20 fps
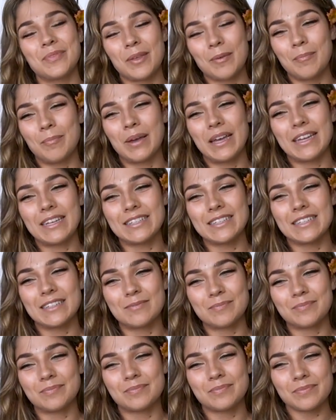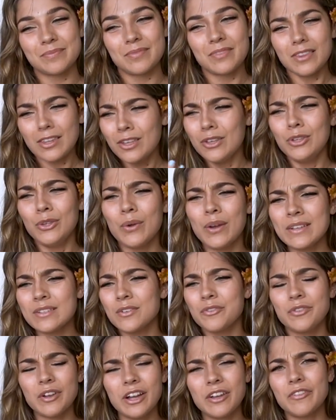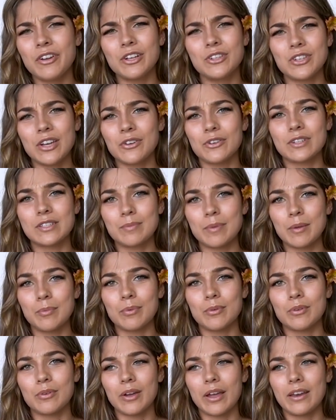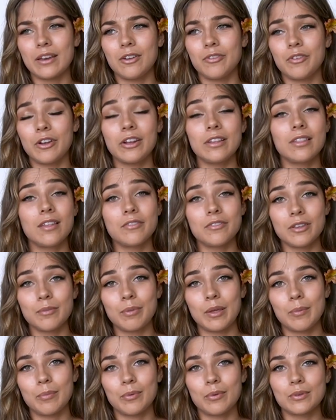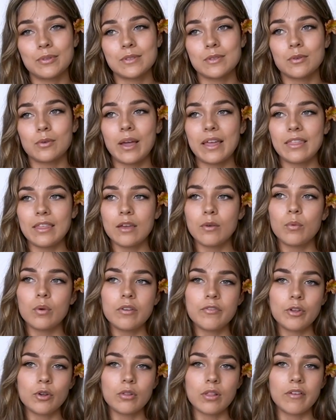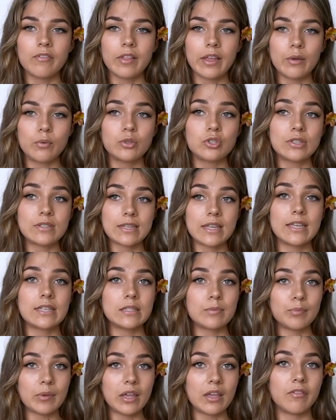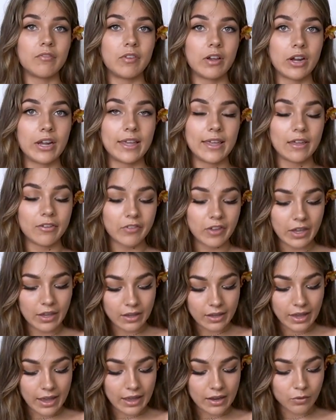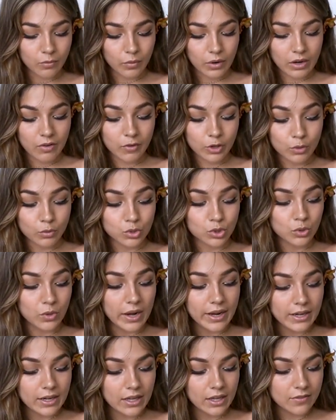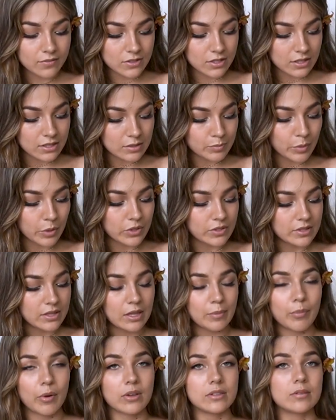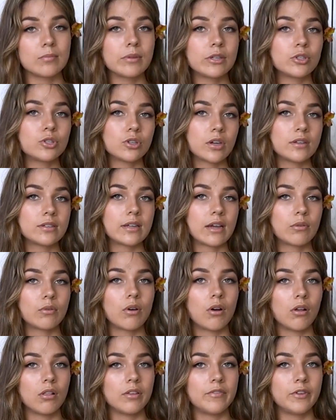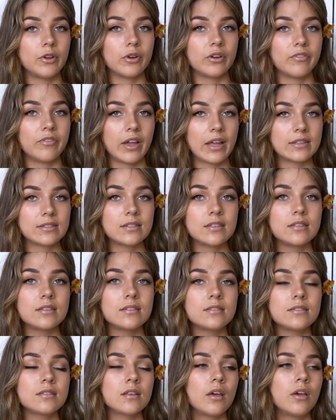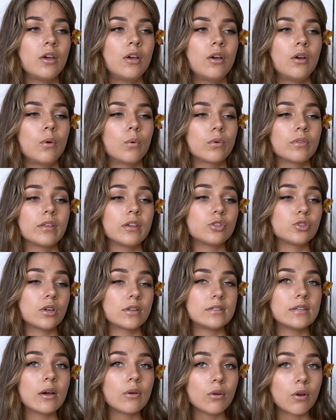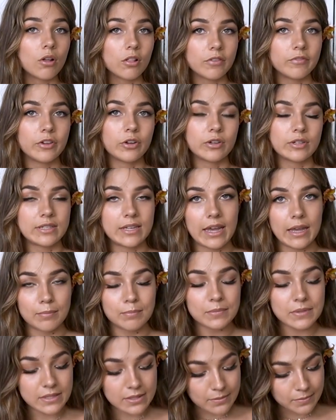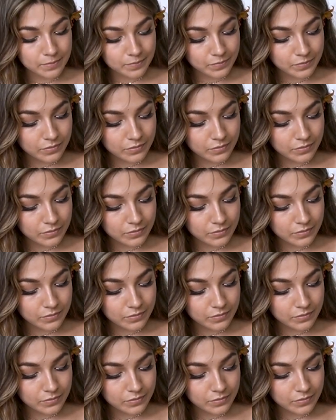But you guys are very, very generous people, and you're very loving people. So I think one of your love languages is being very giving. And whenever you try to give to this person, they possibly shut down all of your advances, or they shut down all of your attempts.